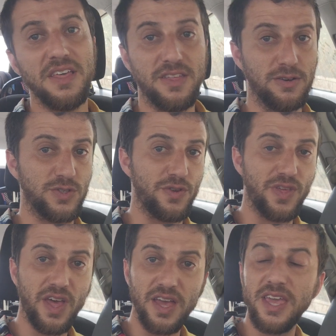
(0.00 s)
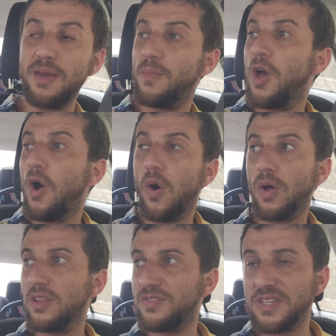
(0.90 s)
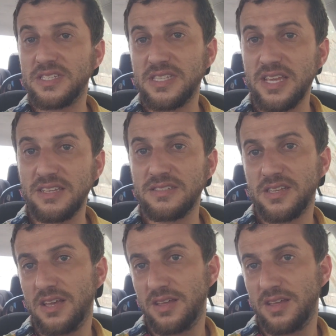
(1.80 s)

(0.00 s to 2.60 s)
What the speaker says: Those are the Chagim. All of these things